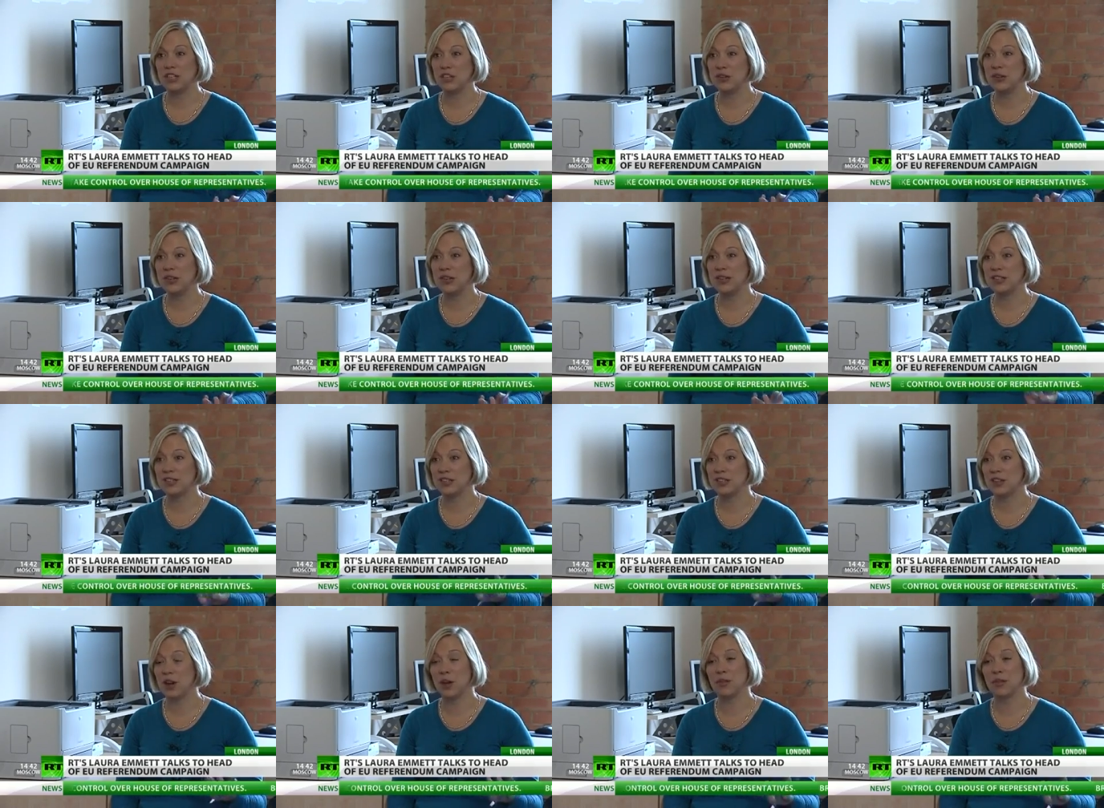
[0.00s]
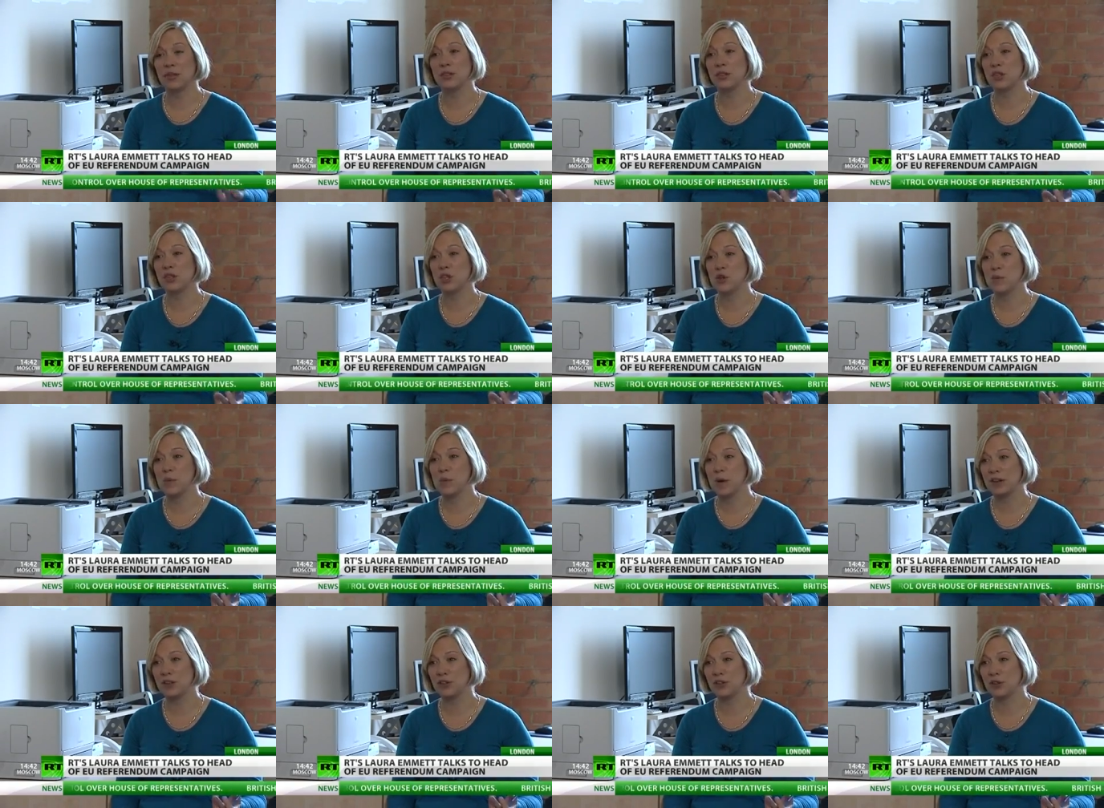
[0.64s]
unions and others
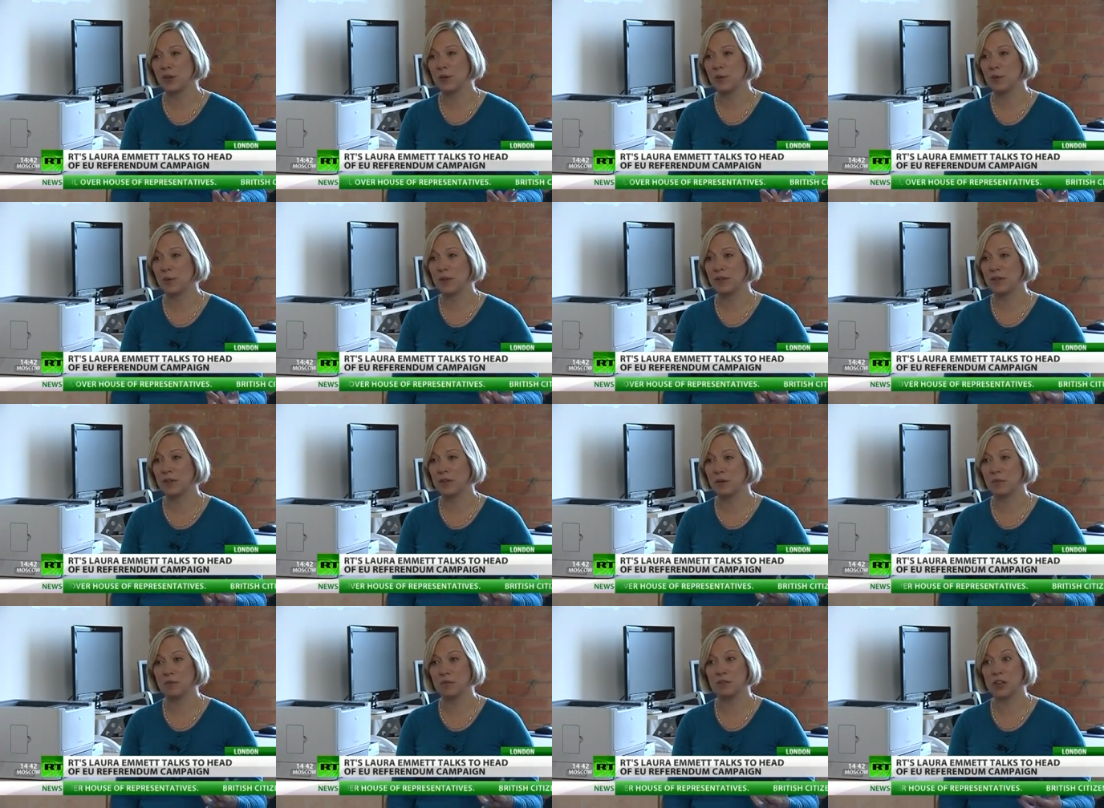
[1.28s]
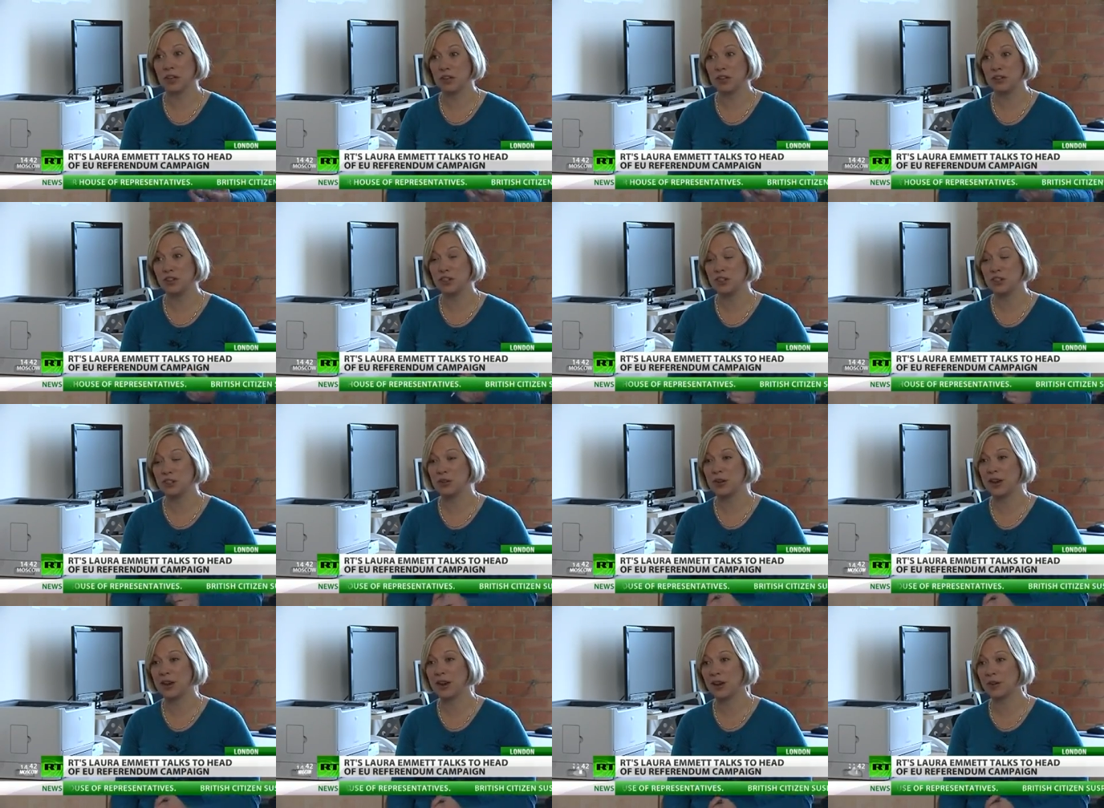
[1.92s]
who might join with them going to
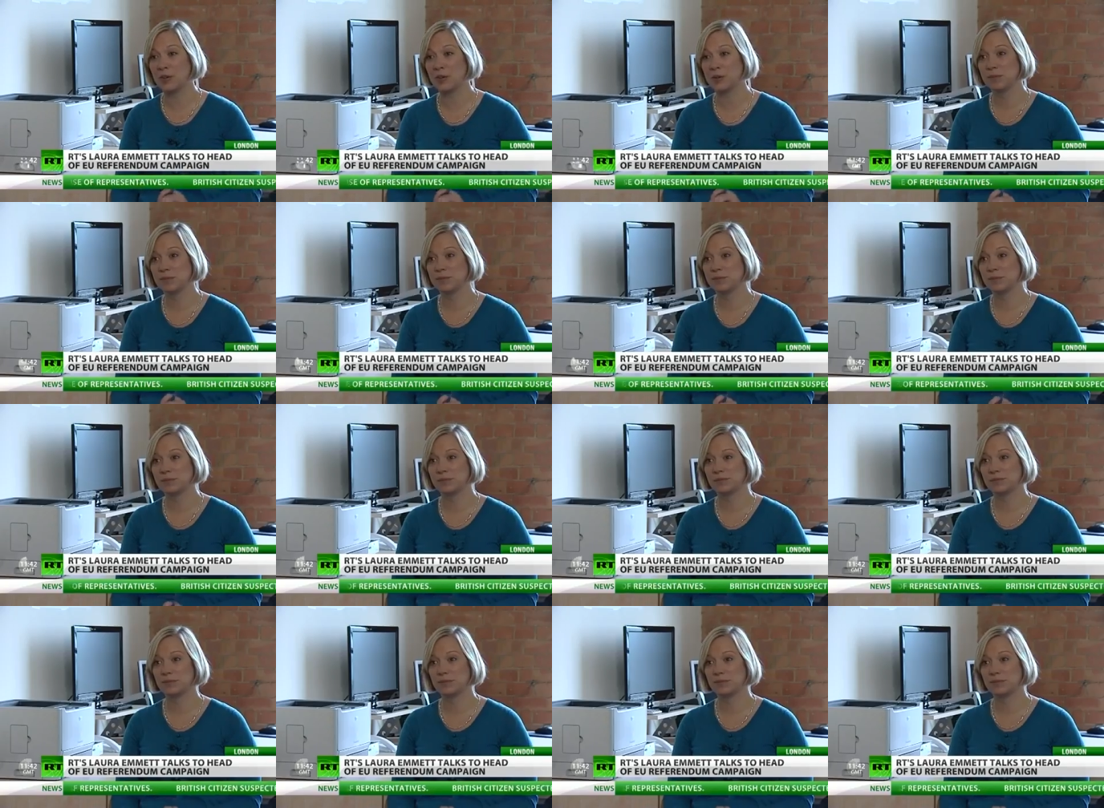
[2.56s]
do now?